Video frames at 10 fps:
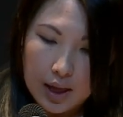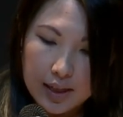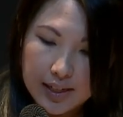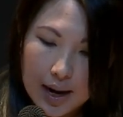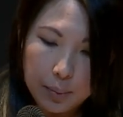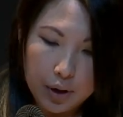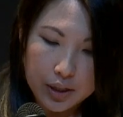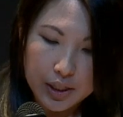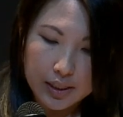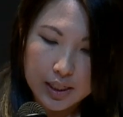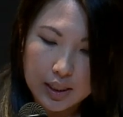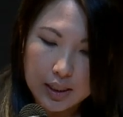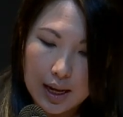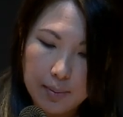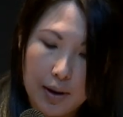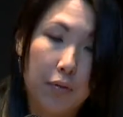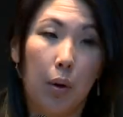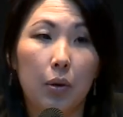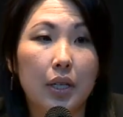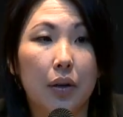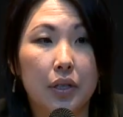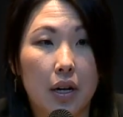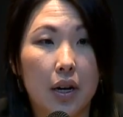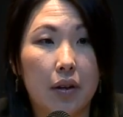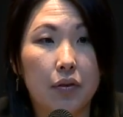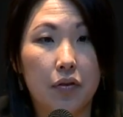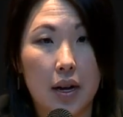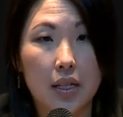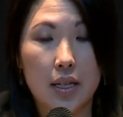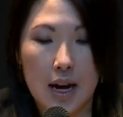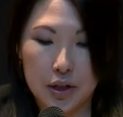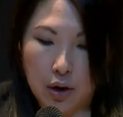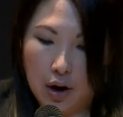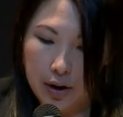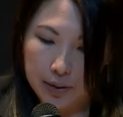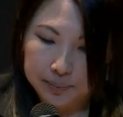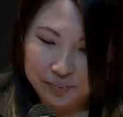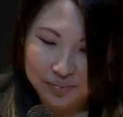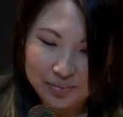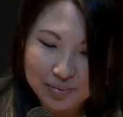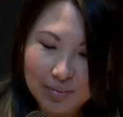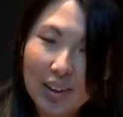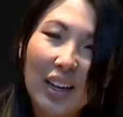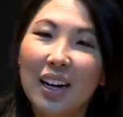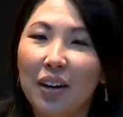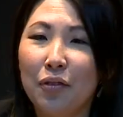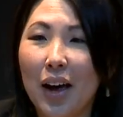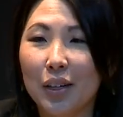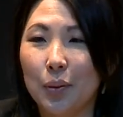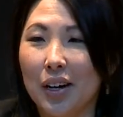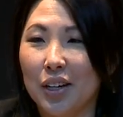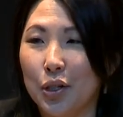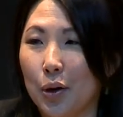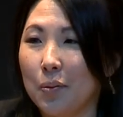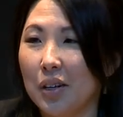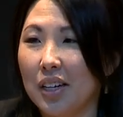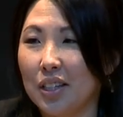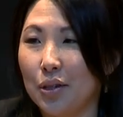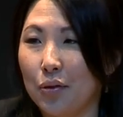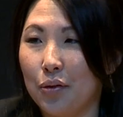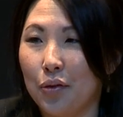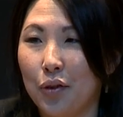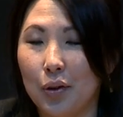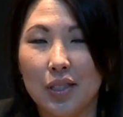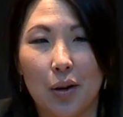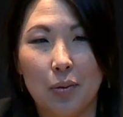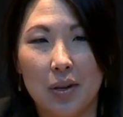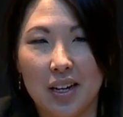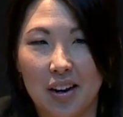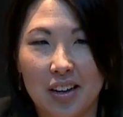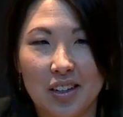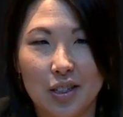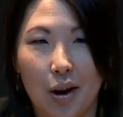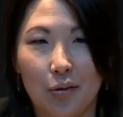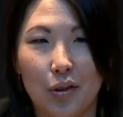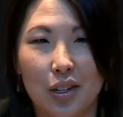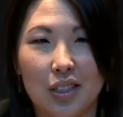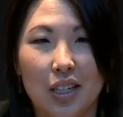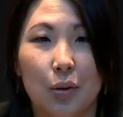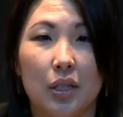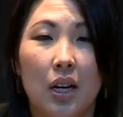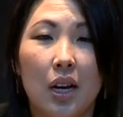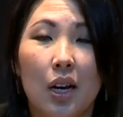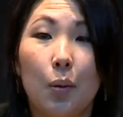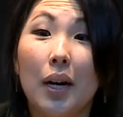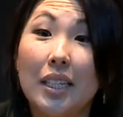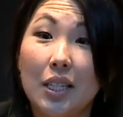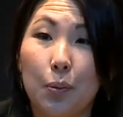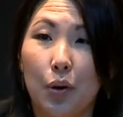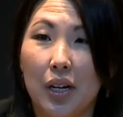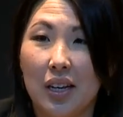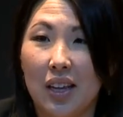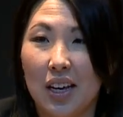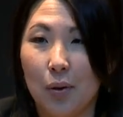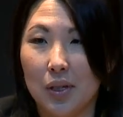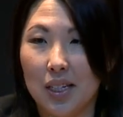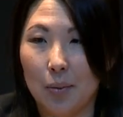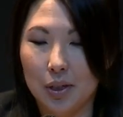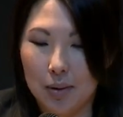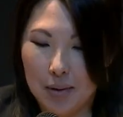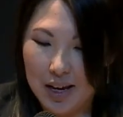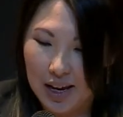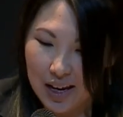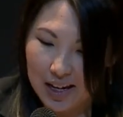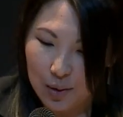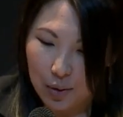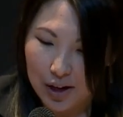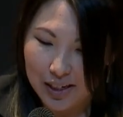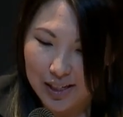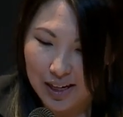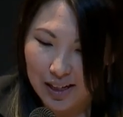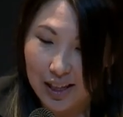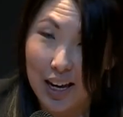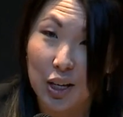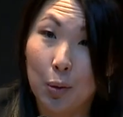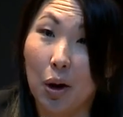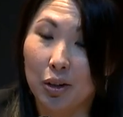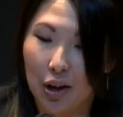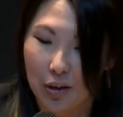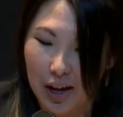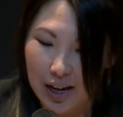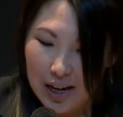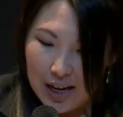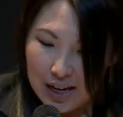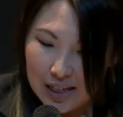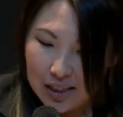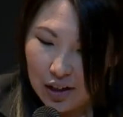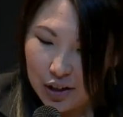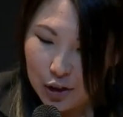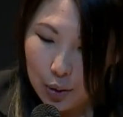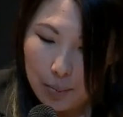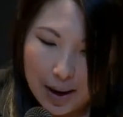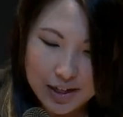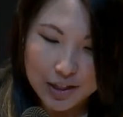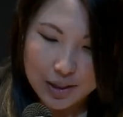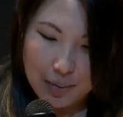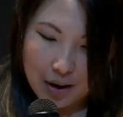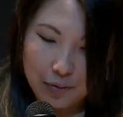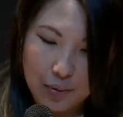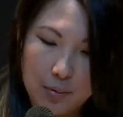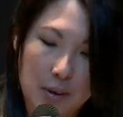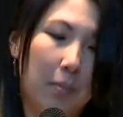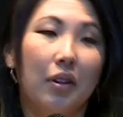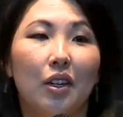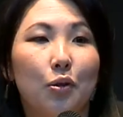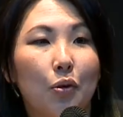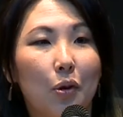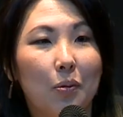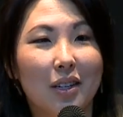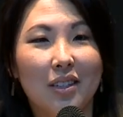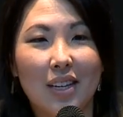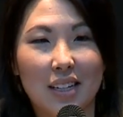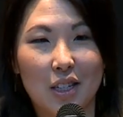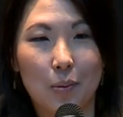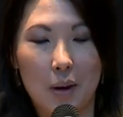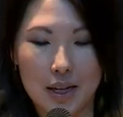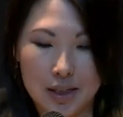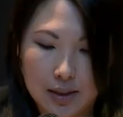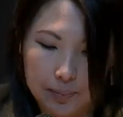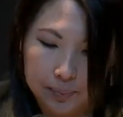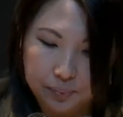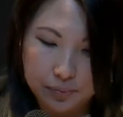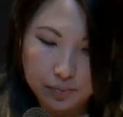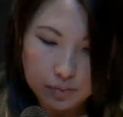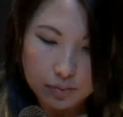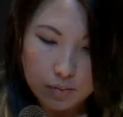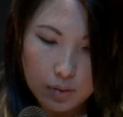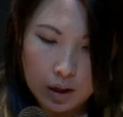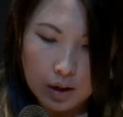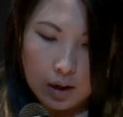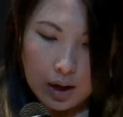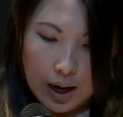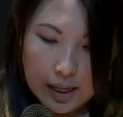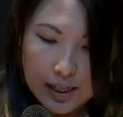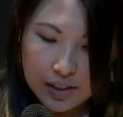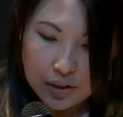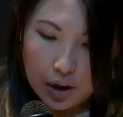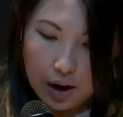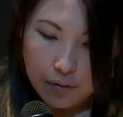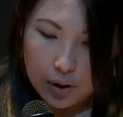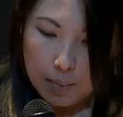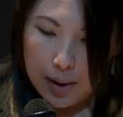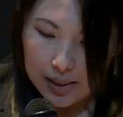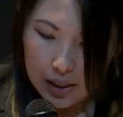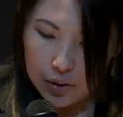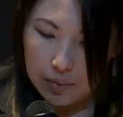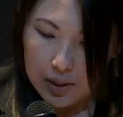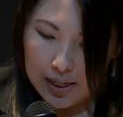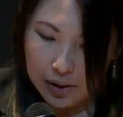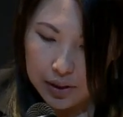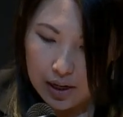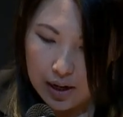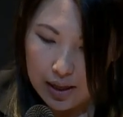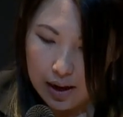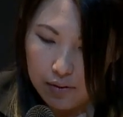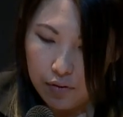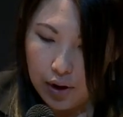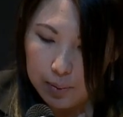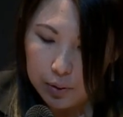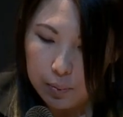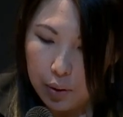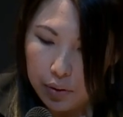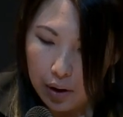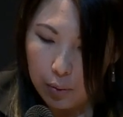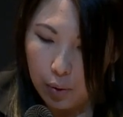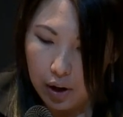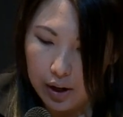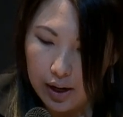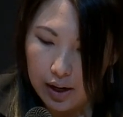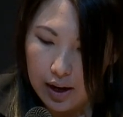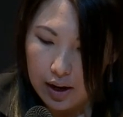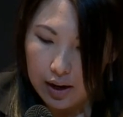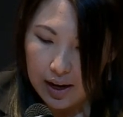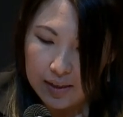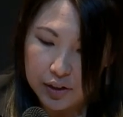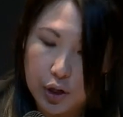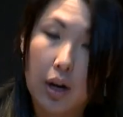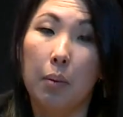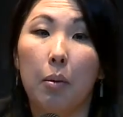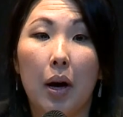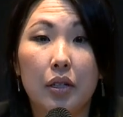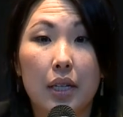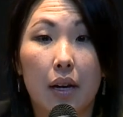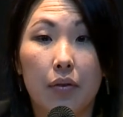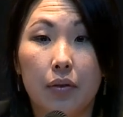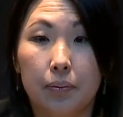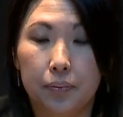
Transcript: The TAP project is led by former Secretary of Defense Ash Carter. And in fact, when I showed him the list of the folks that would be here at this conference, he was quite disappointed that he wasn't able to make it, and he wanted to let you all know that he's learned a tremendous amount from the people in this room and sends his best. I'd like to start off with a message from the Secretary that frames both our work and the talk I'm about to give.